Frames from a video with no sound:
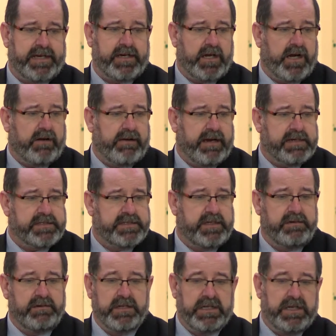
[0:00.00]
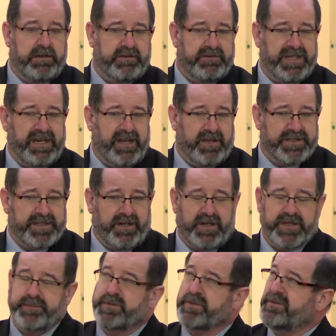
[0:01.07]
a car accident, she goes to
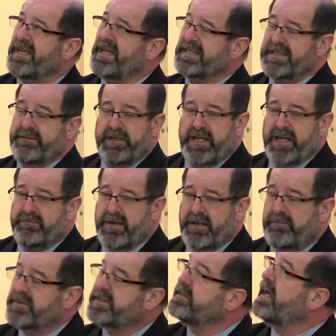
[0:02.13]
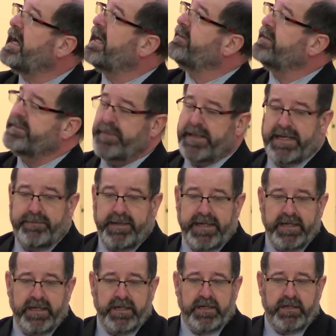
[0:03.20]
hospital, next thing we know, mum's had this baby.
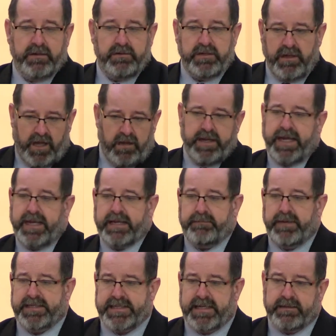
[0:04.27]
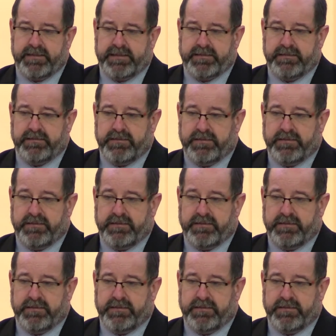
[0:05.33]
Okay, that makes sense.